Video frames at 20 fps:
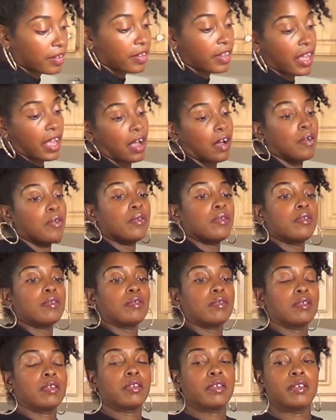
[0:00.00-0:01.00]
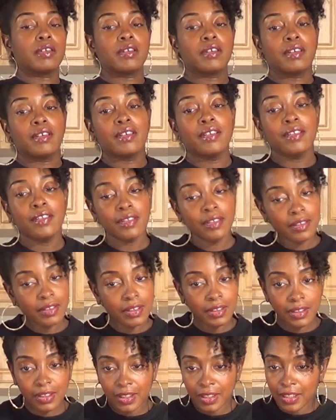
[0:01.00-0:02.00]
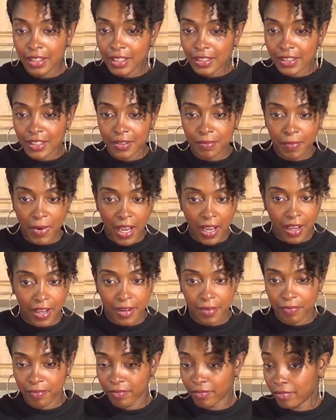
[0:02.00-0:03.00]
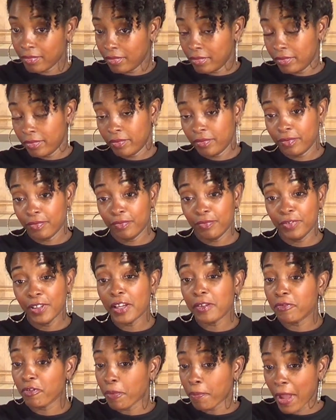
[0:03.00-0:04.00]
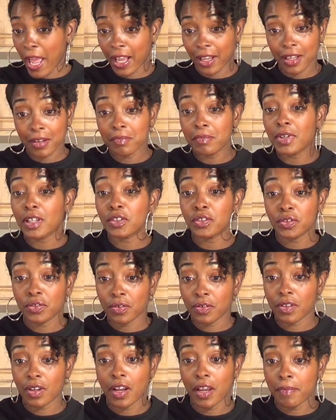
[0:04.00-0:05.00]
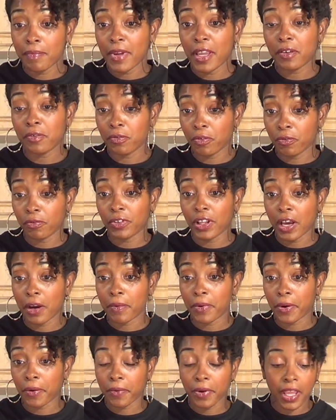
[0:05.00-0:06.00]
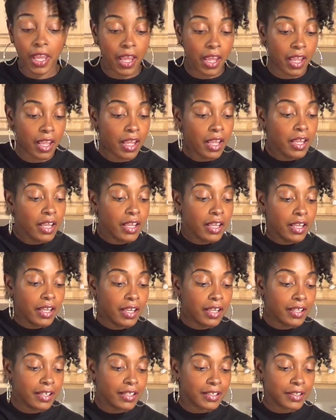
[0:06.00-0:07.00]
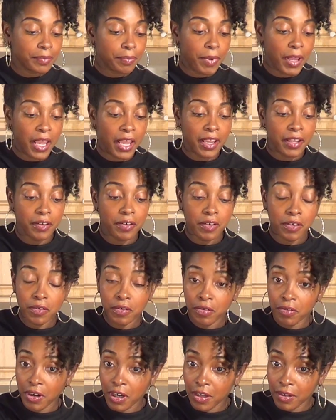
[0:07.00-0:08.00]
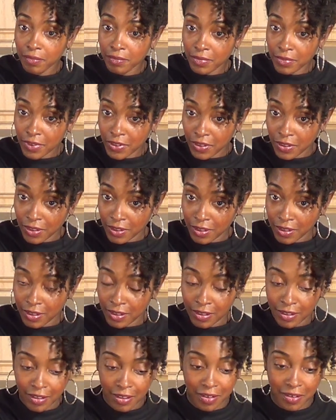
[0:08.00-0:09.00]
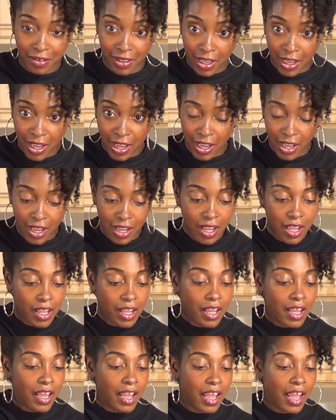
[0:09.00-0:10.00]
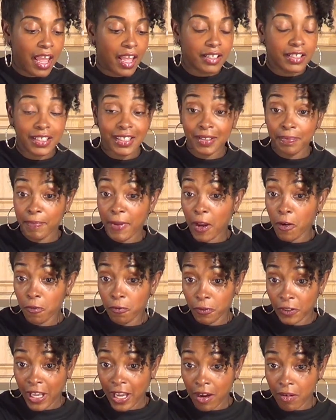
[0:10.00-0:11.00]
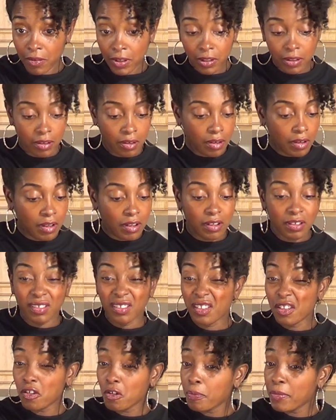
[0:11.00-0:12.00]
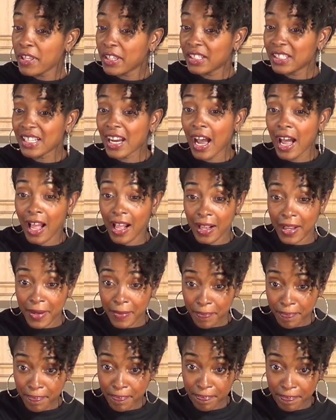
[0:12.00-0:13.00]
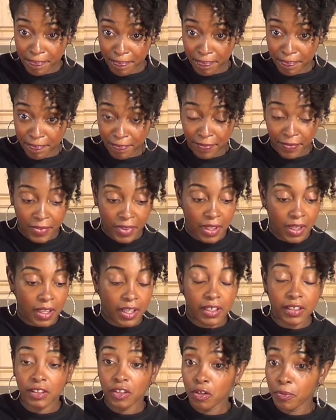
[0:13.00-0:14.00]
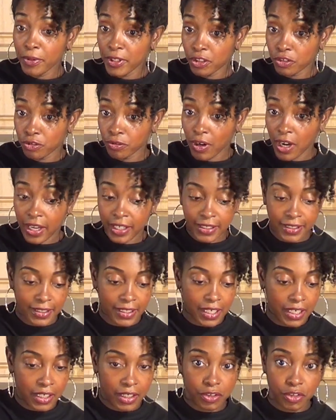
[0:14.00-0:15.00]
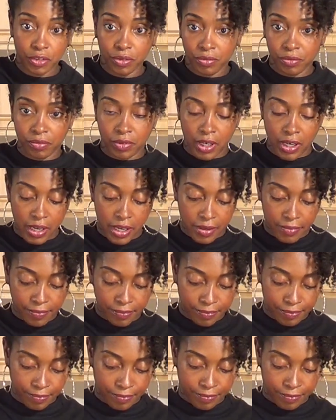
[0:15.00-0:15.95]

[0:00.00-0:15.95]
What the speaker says: Now, this is my flavor packet mixture that I make for flour, okay? It is panko crumbs, okay? And spelt flour, a little bit of thyme, and a little bit of dried sage, right?